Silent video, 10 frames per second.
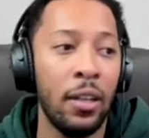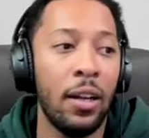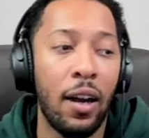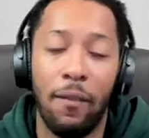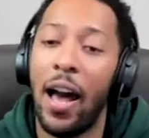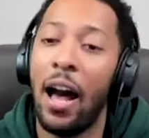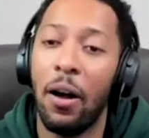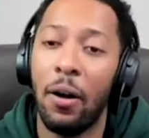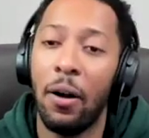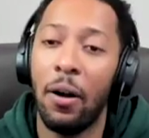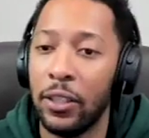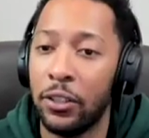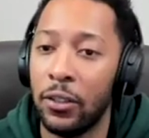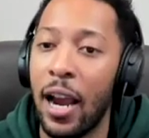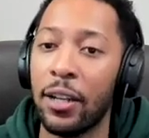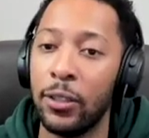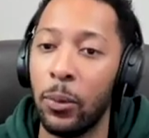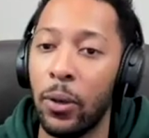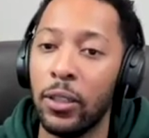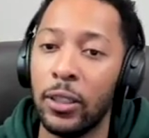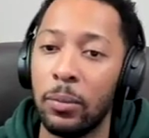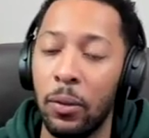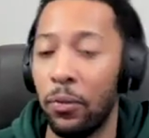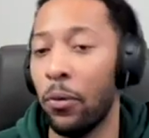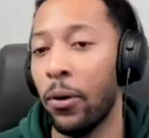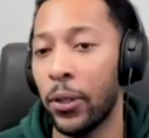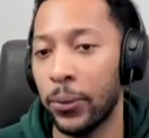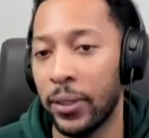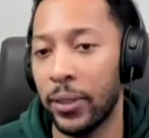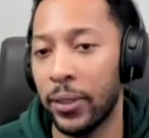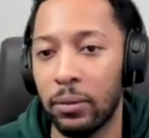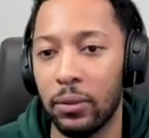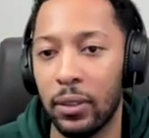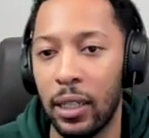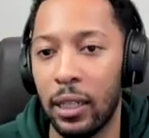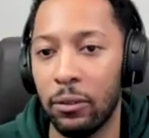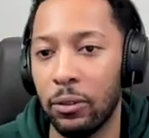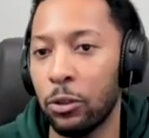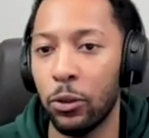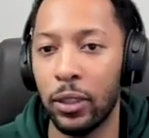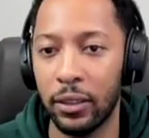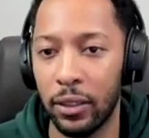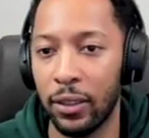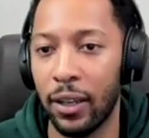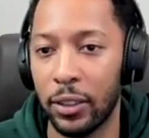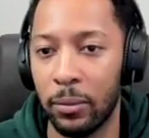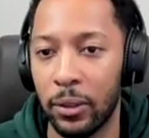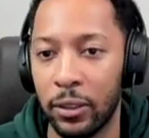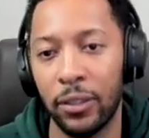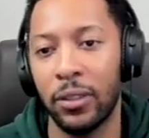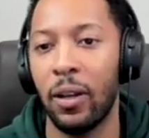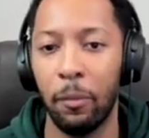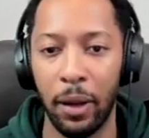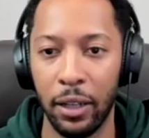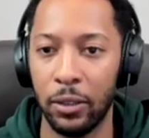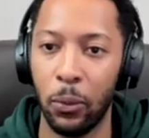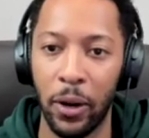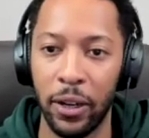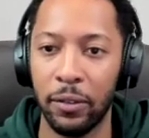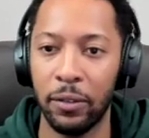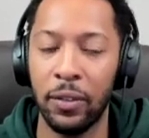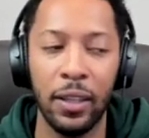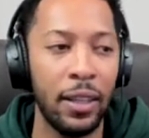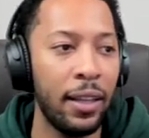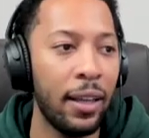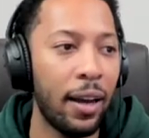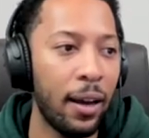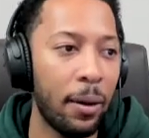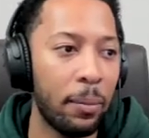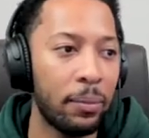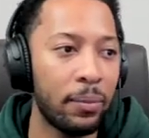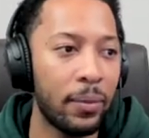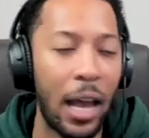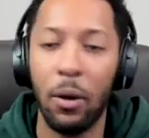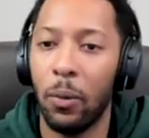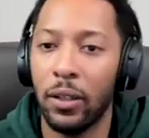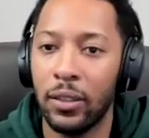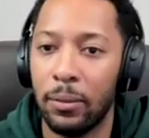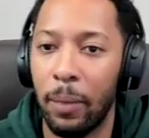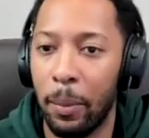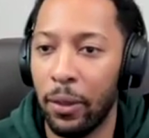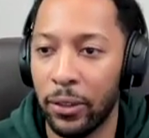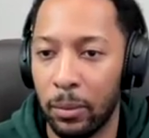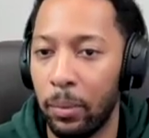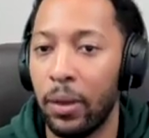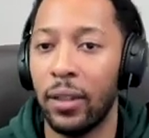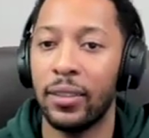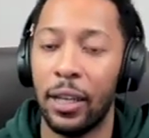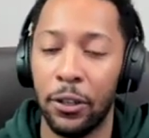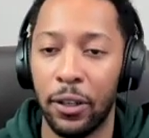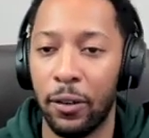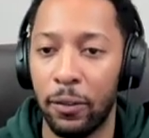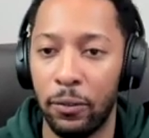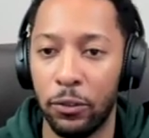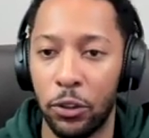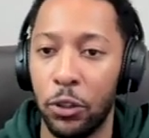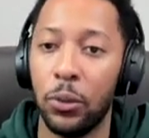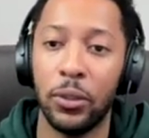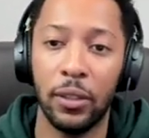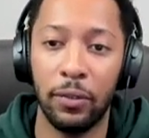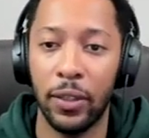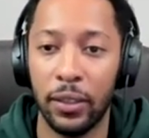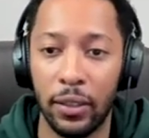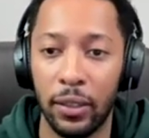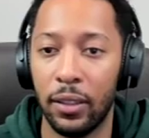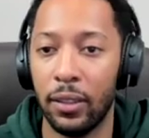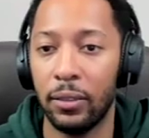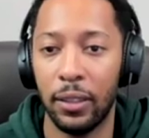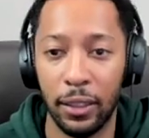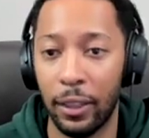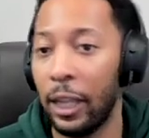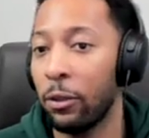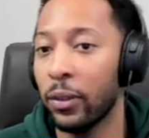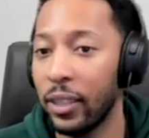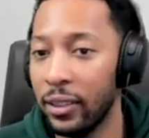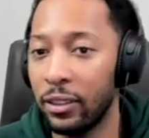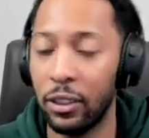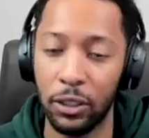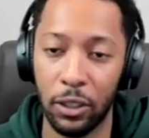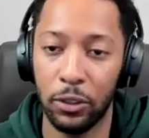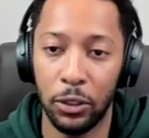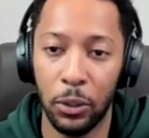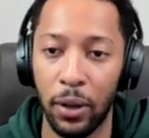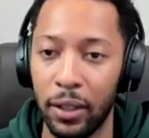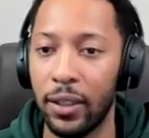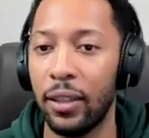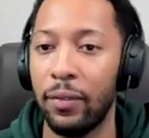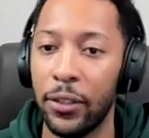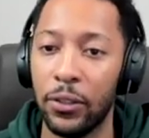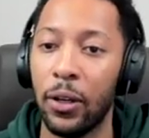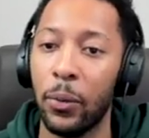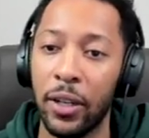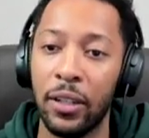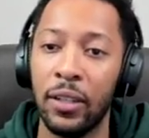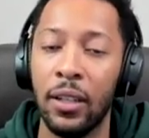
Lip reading: of how the feature actually works before it goes out and is released to your customers, just so everybody's aware of how it works. Maybe there's some bugs that you're going to choose to fix in the later release just because you wanted to get the feature out quicker.